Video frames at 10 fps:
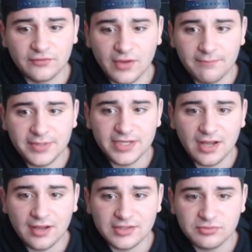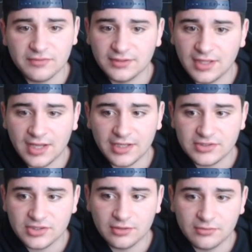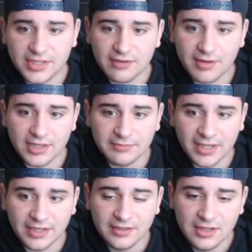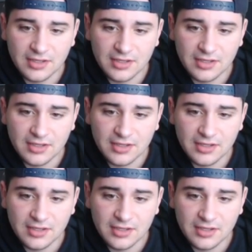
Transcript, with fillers: If I'm being honest, we have a lot. So get ready, man.